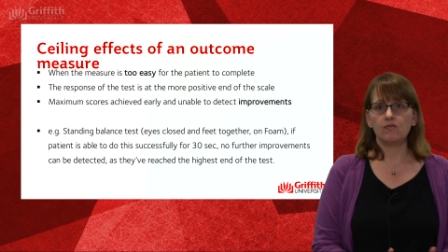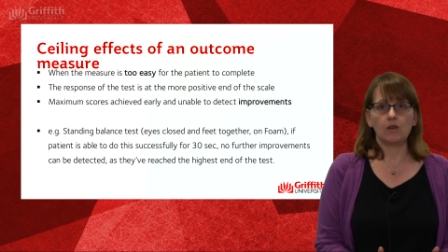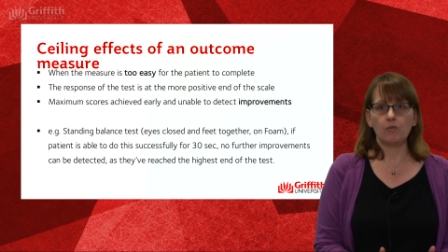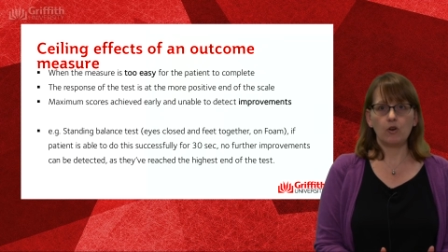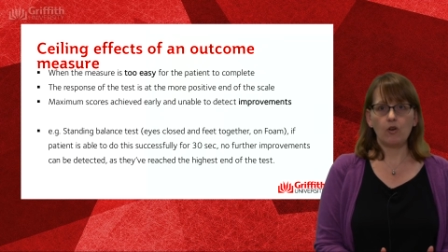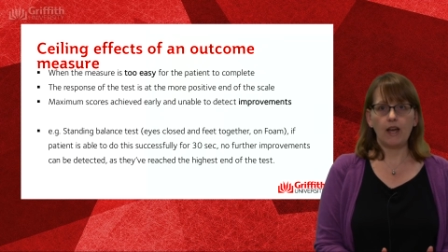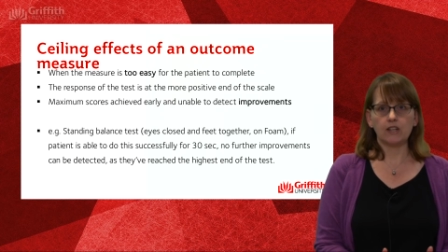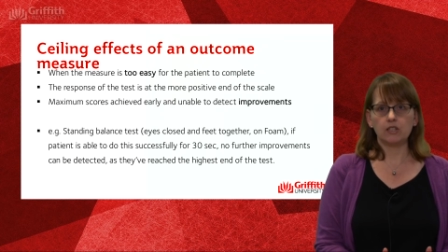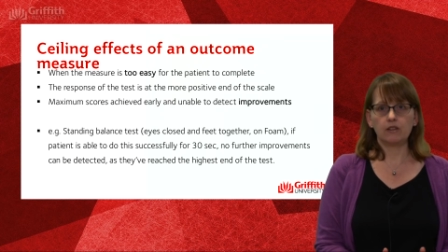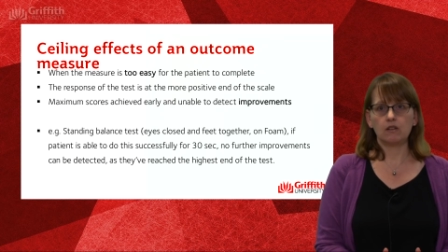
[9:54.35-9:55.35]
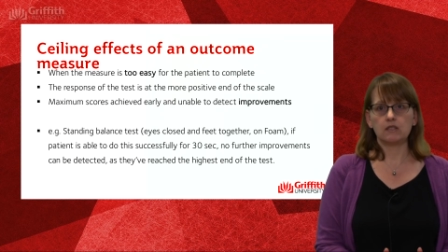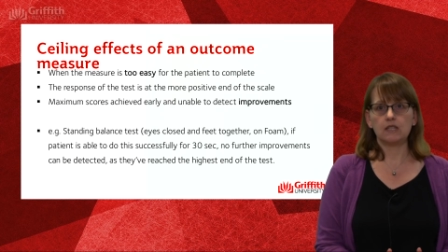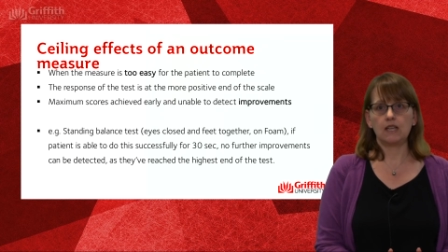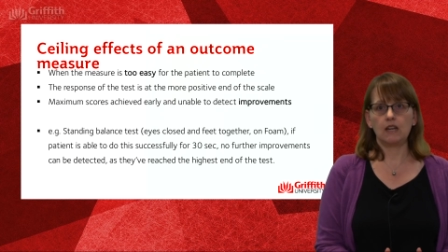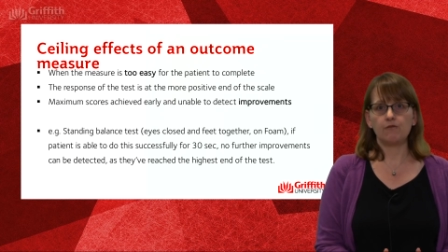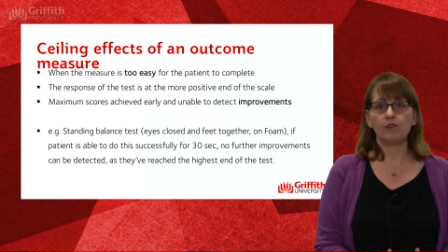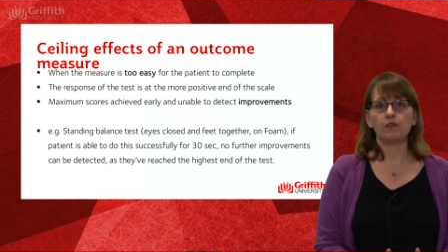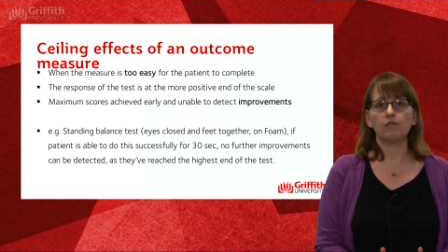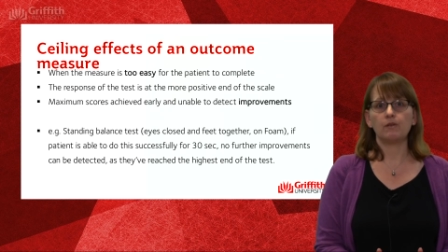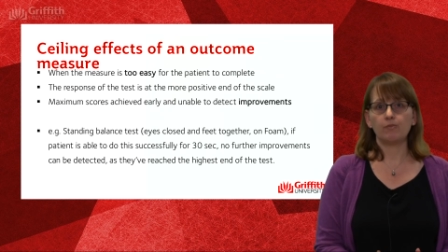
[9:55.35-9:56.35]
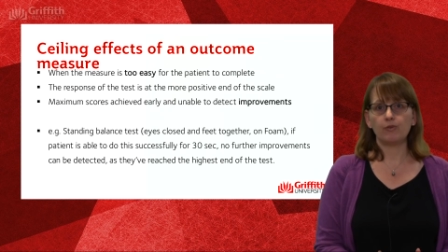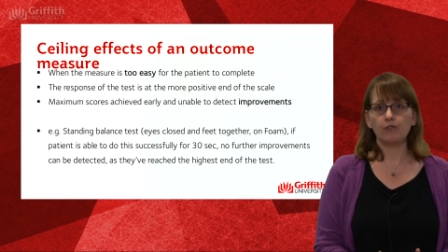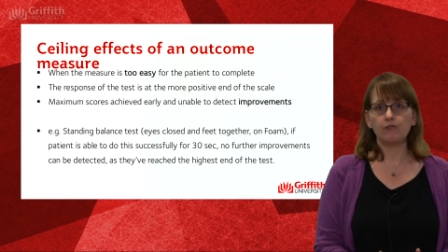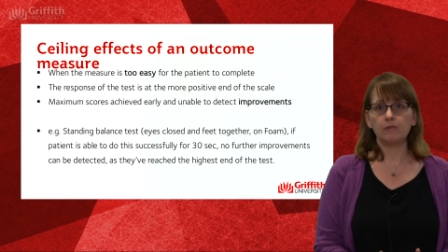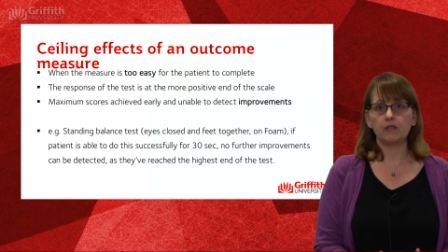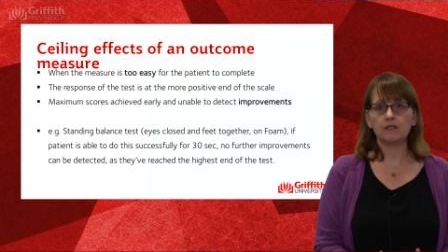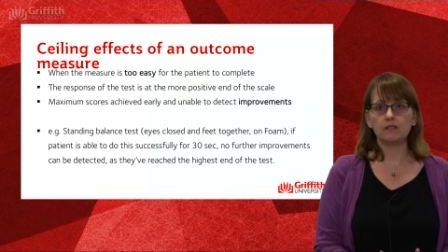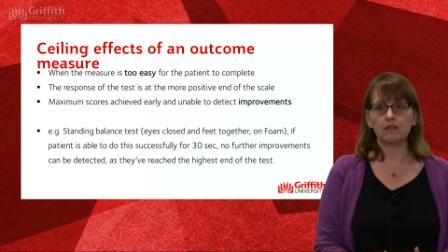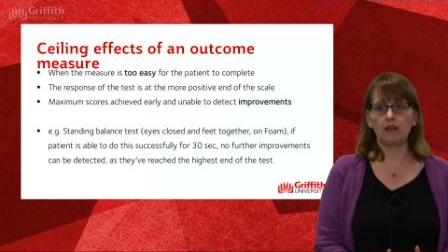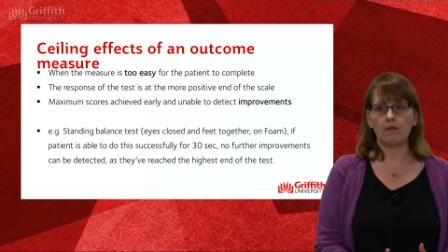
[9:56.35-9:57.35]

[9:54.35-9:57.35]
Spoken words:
then we're not actually going to see any further improvements